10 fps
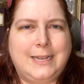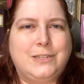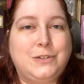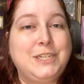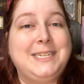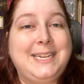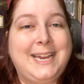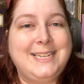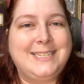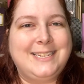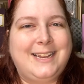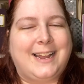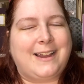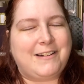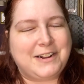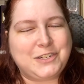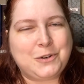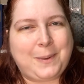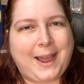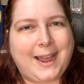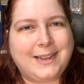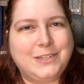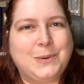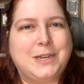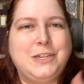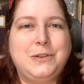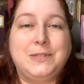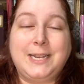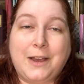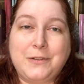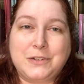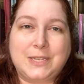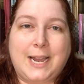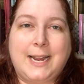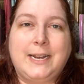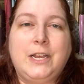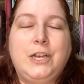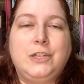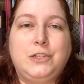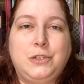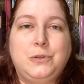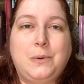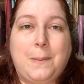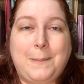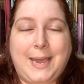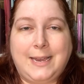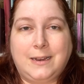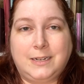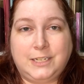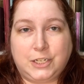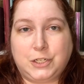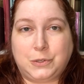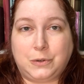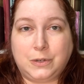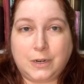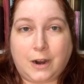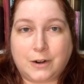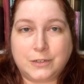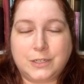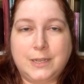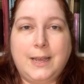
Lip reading: So just in case, I got an extra pack so I can use the other side to make additional cards.